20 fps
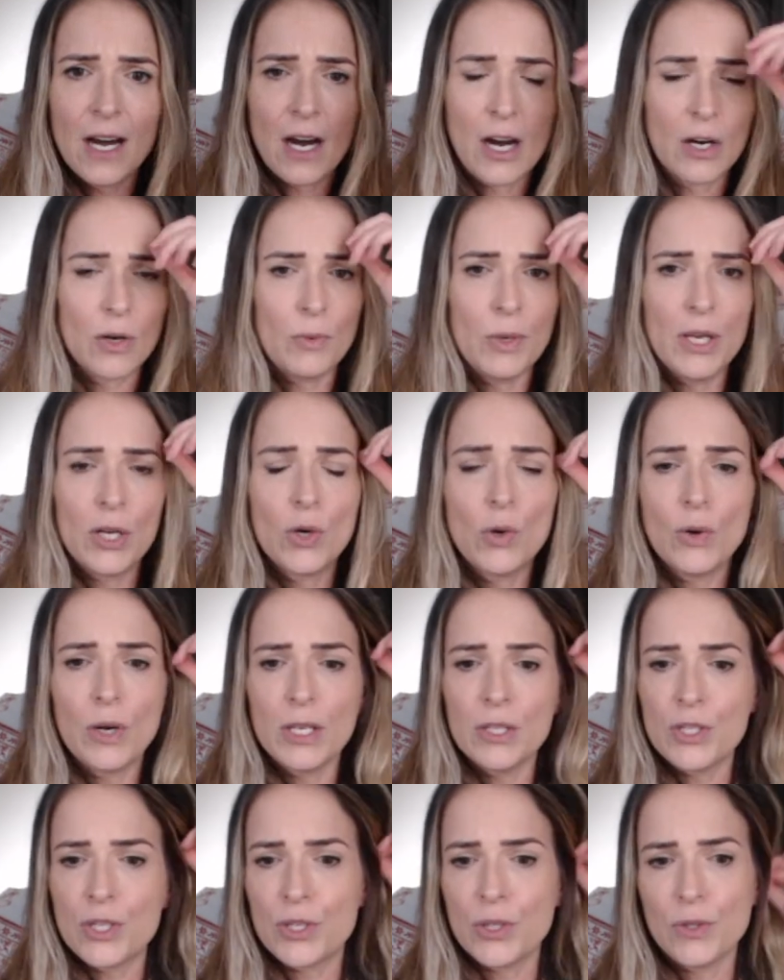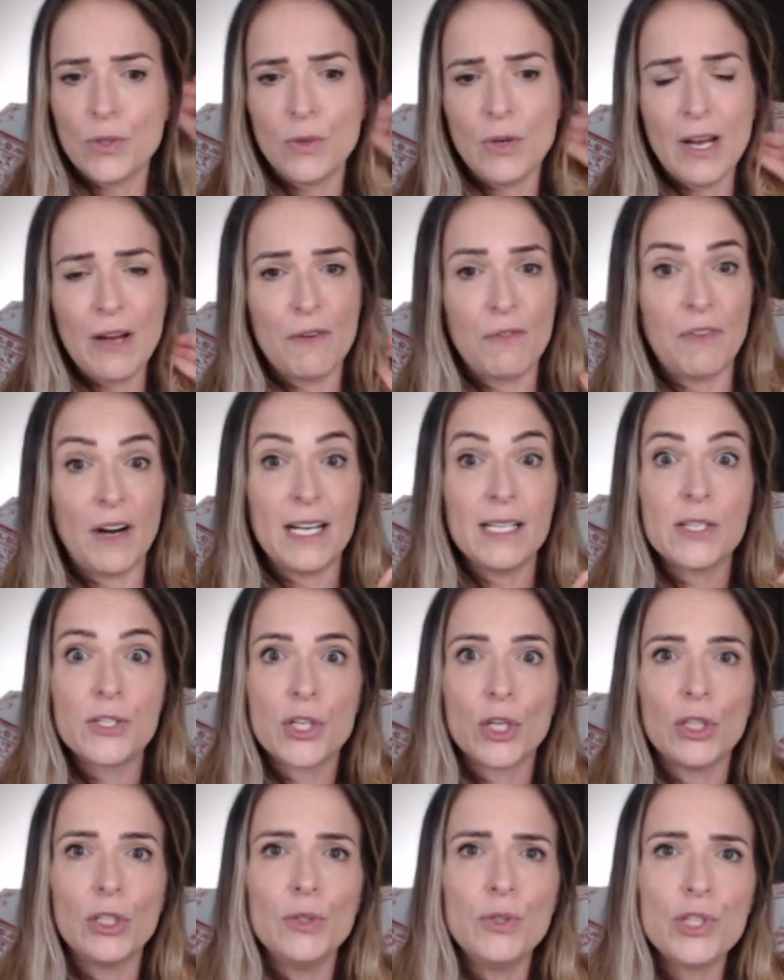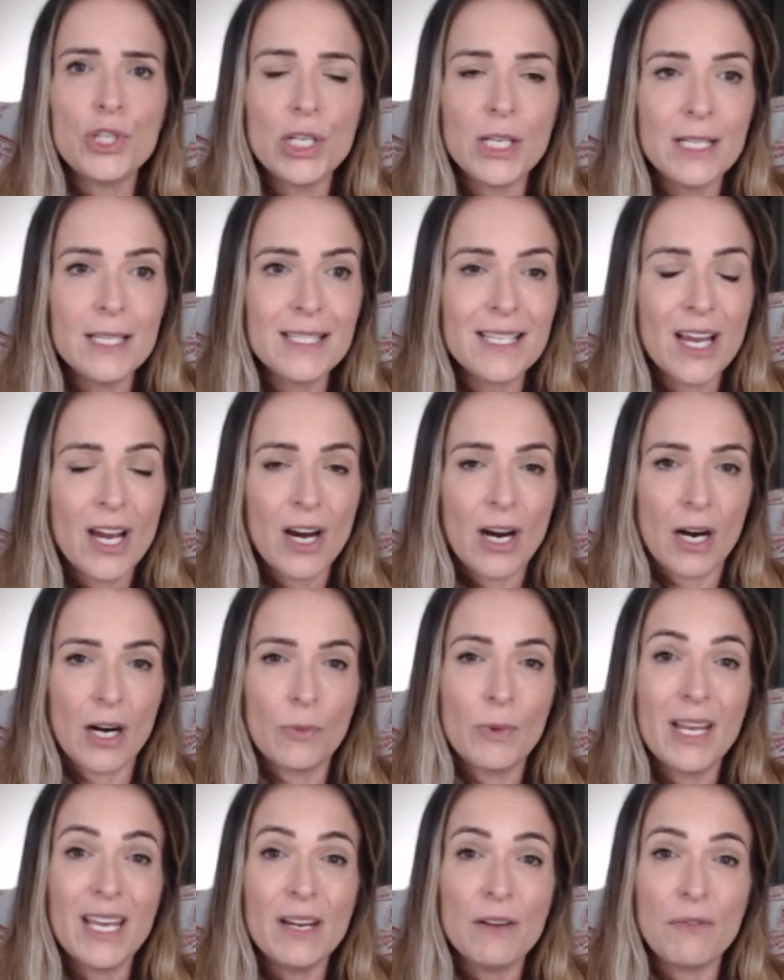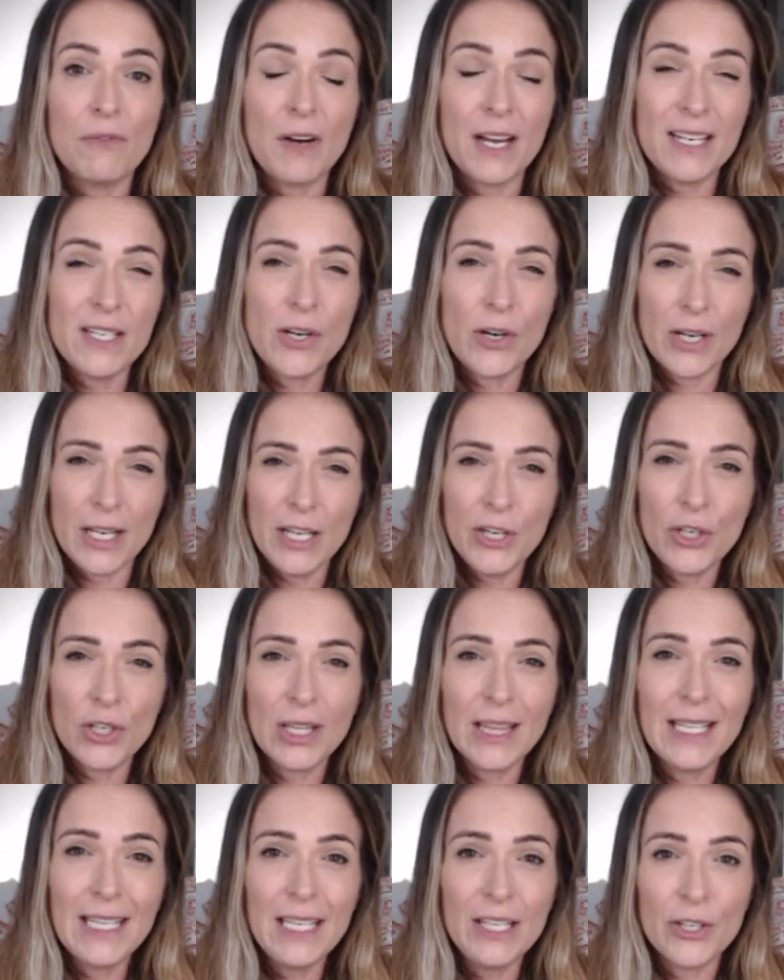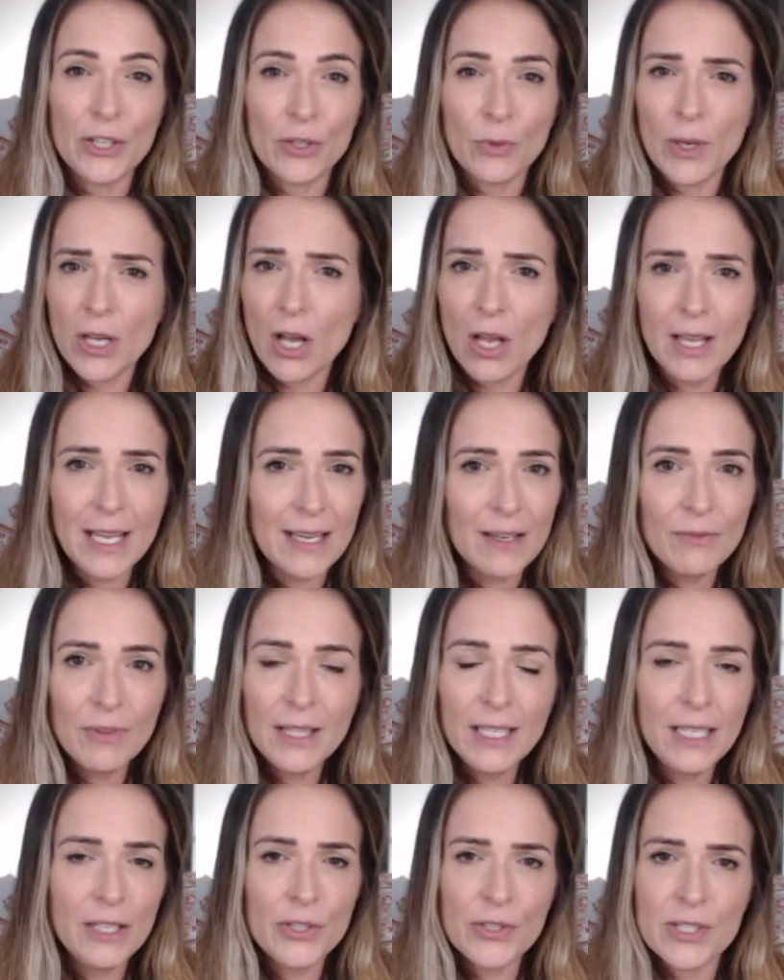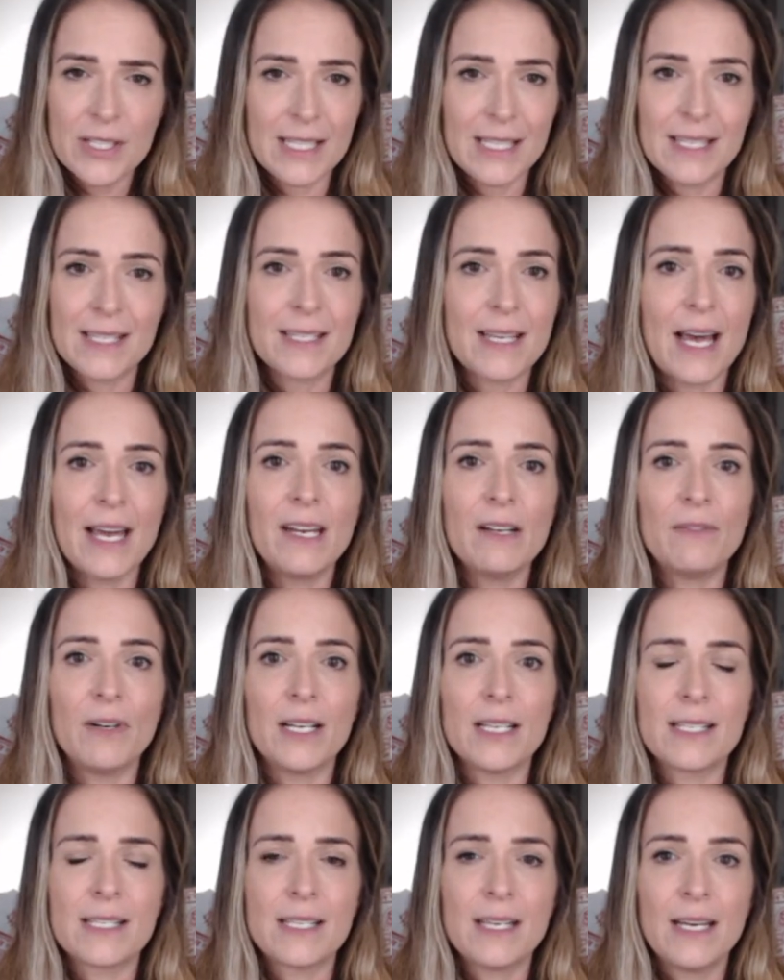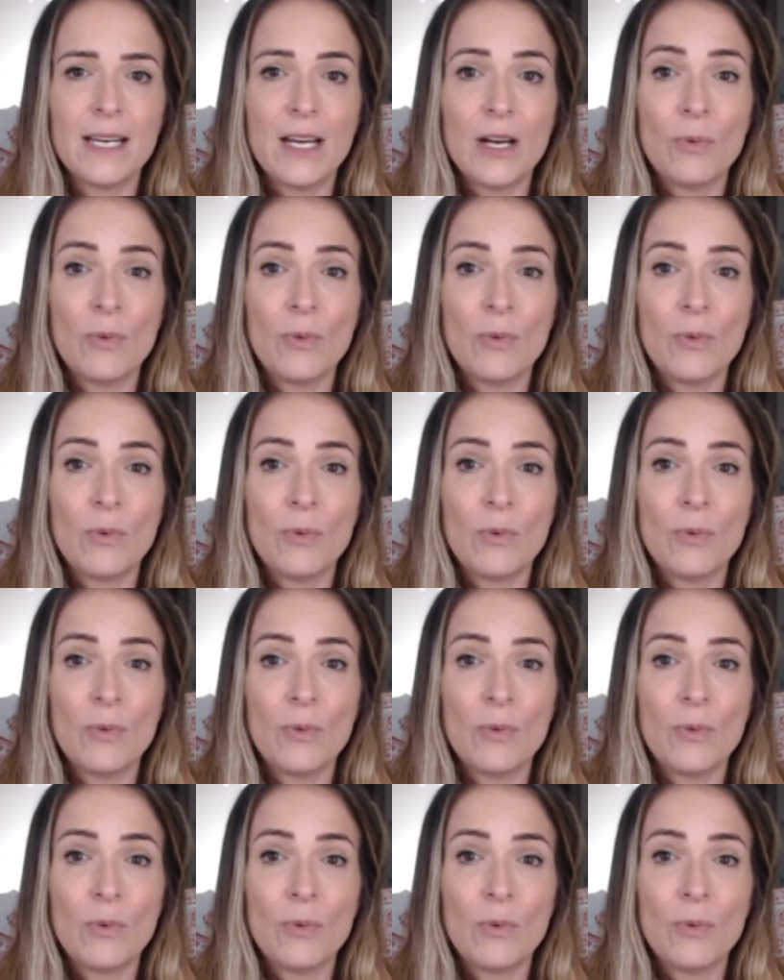Are we going to find solutions? Are we going to find our inner leader? We all have leaders inside of us.